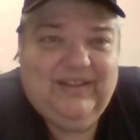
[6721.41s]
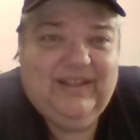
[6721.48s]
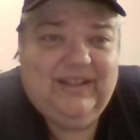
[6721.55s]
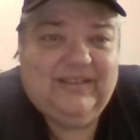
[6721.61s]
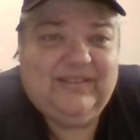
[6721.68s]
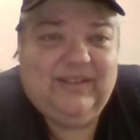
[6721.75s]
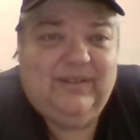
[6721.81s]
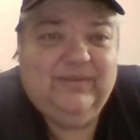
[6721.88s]

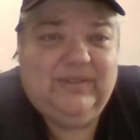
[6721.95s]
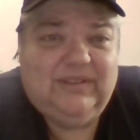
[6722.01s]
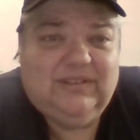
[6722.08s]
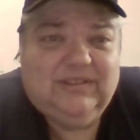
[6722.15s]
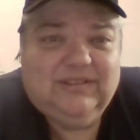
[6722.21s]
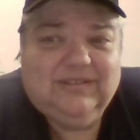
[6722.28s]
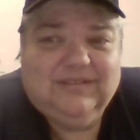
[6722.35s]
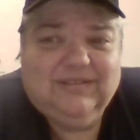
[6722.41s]
it's
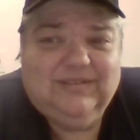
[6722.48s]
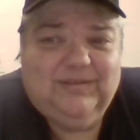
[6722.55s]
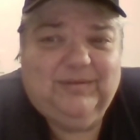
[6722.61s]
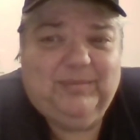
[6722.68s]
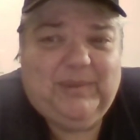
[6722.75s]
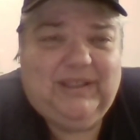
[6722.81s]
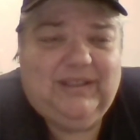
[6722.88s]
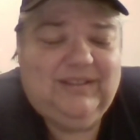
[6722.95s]
selfish of
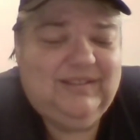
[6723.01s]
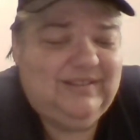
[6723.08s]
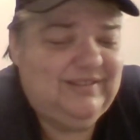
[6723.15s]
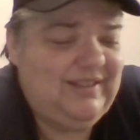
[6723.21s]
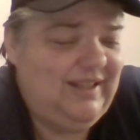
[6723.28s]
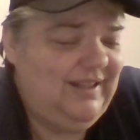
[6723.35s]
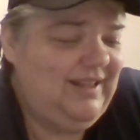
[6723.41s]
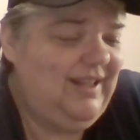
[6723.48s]
me to
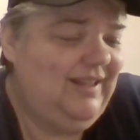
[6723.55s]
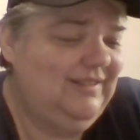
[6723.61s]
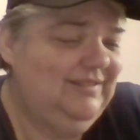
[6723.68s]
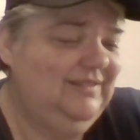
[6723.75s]
say that.